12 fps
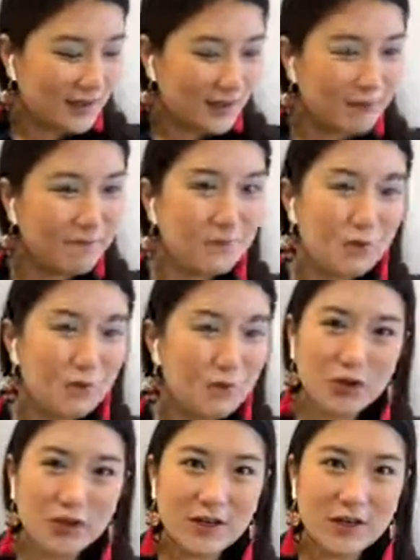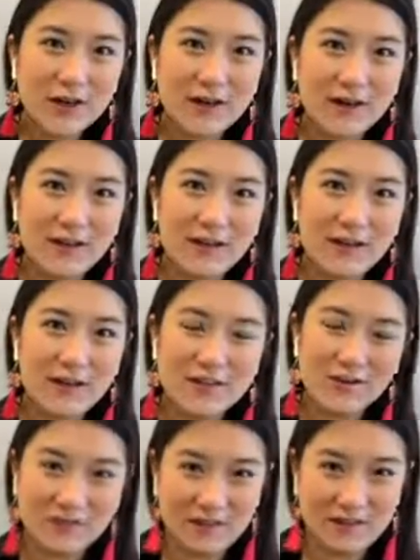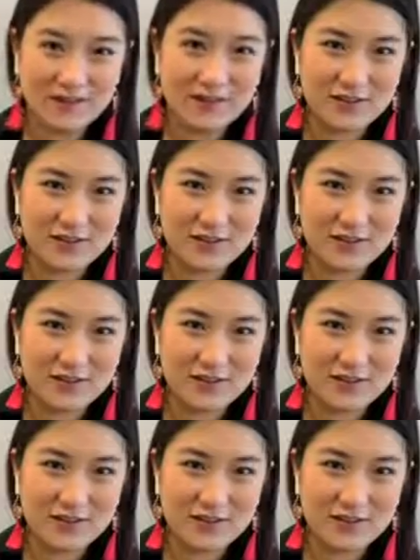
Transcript: some moon earrings.